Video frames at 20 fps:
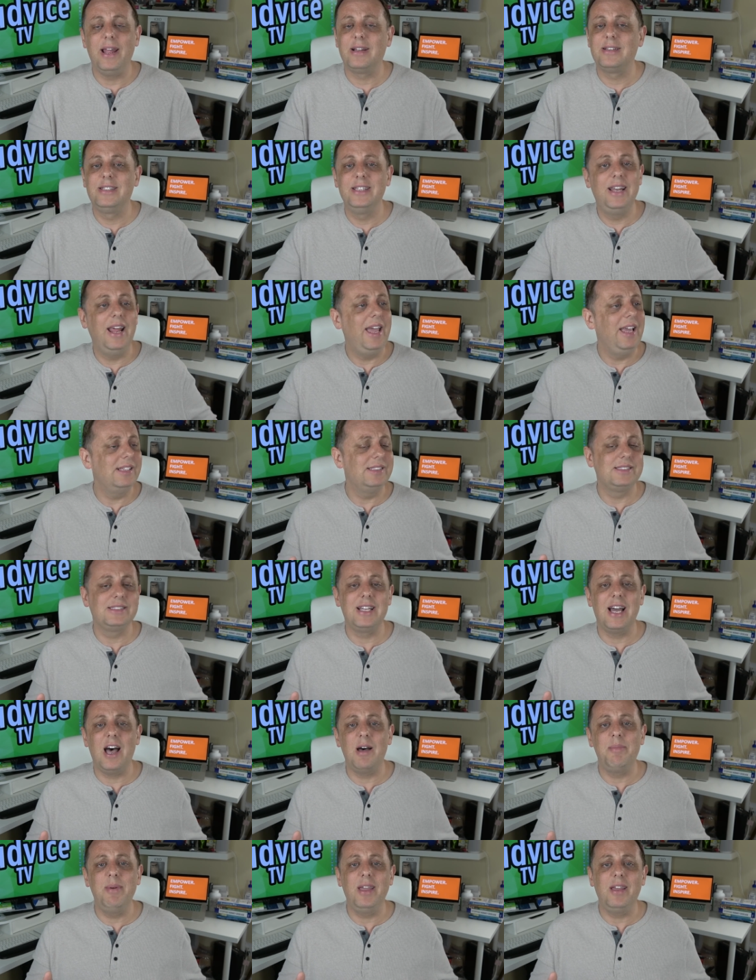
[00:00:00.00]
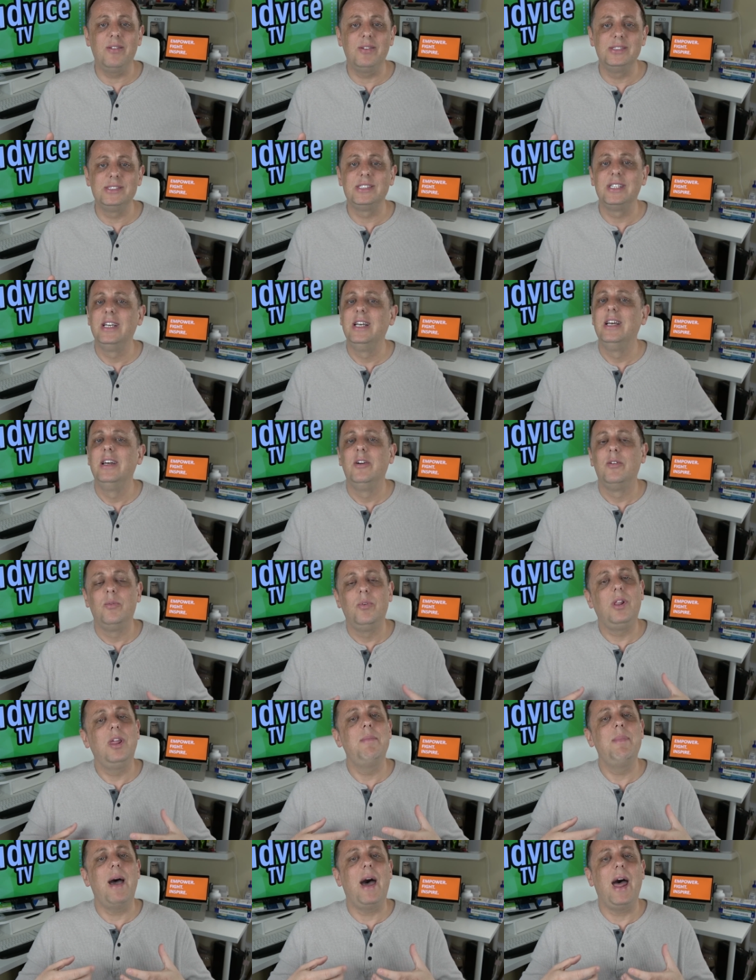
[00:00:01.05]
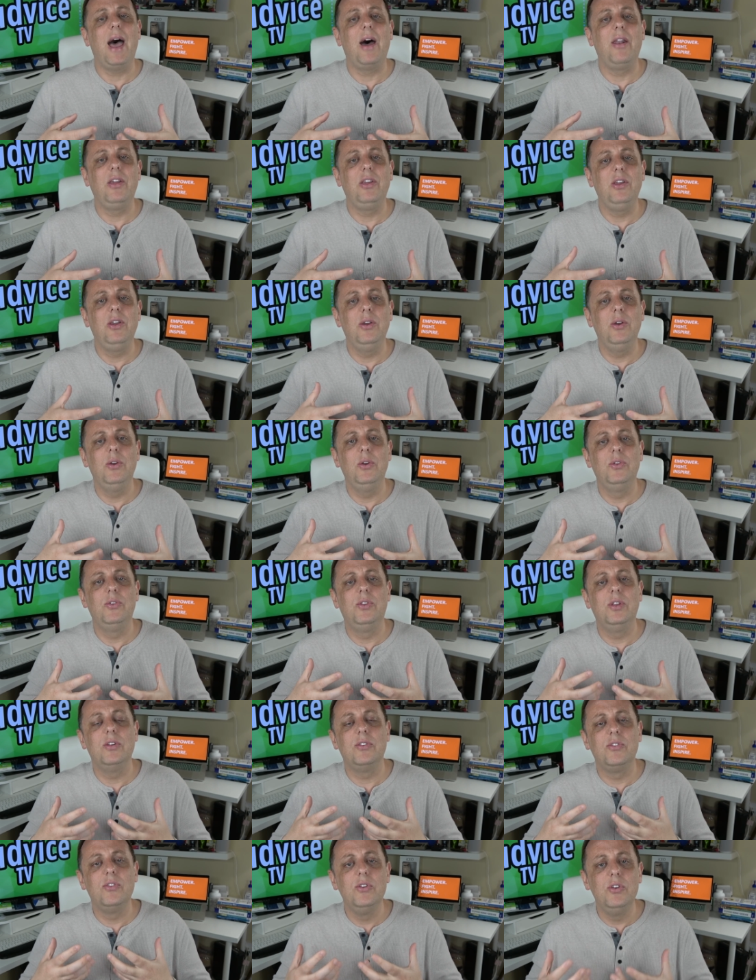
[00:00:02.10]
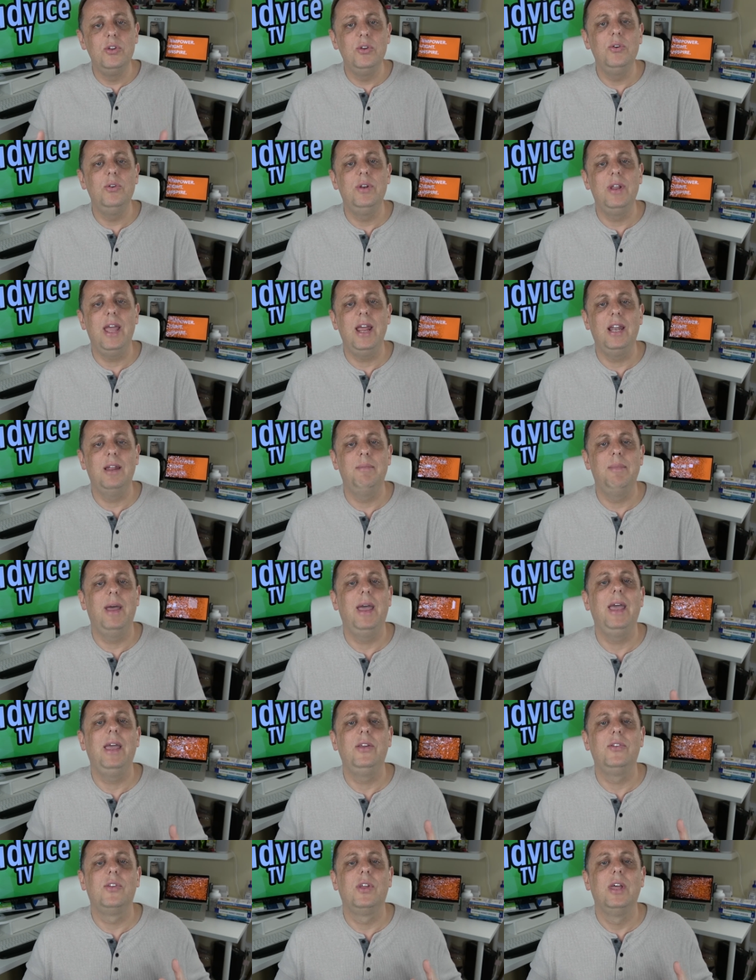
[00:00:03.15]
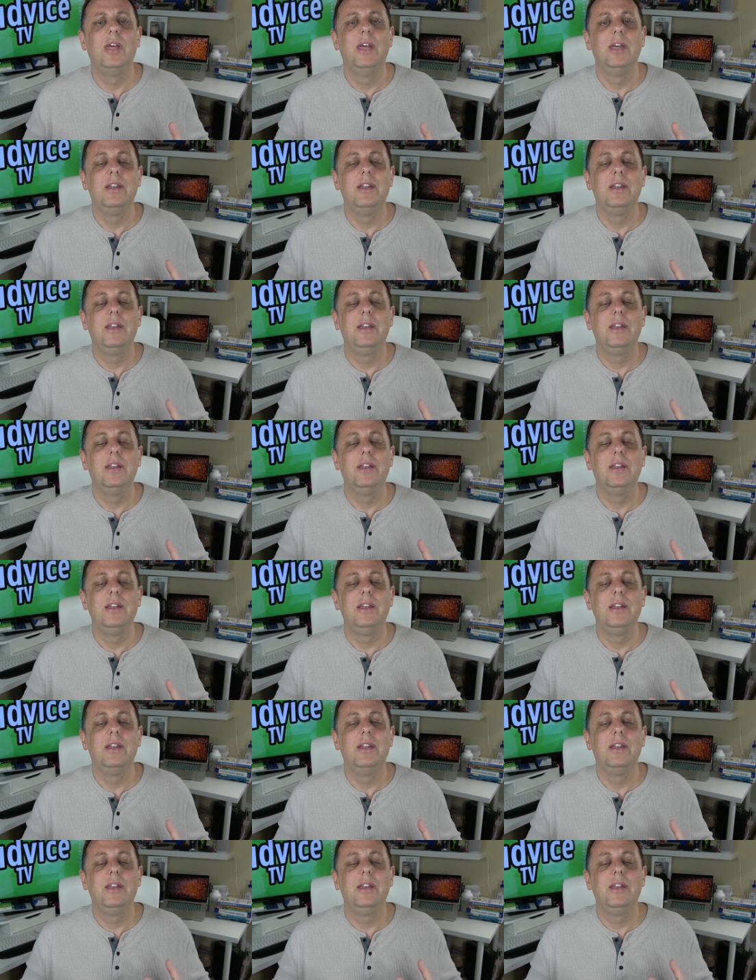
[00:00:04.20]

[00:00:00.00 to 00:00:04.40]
Now, today's topic was really about how to use this new database